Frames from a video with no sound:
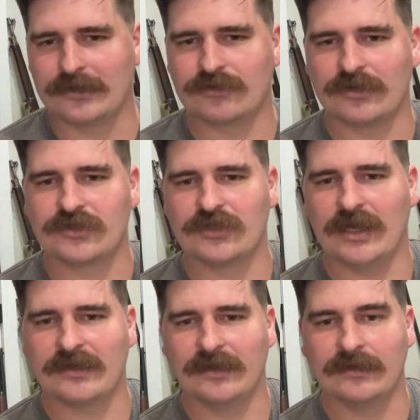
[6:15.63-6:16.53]
Trink
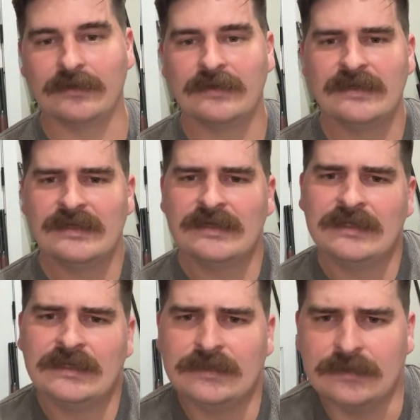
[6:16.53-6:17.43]
shotgun.
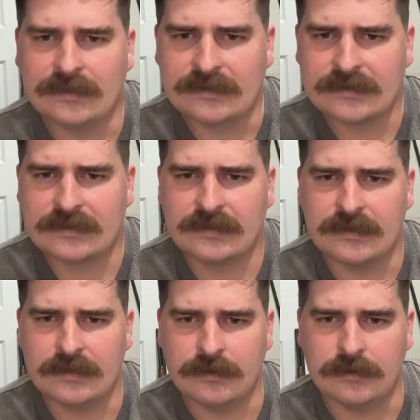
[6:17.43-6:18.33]
Let's
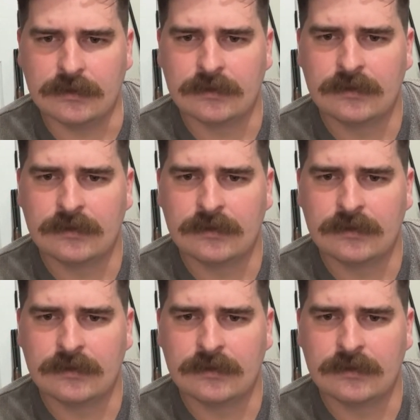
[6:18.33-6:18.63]
see.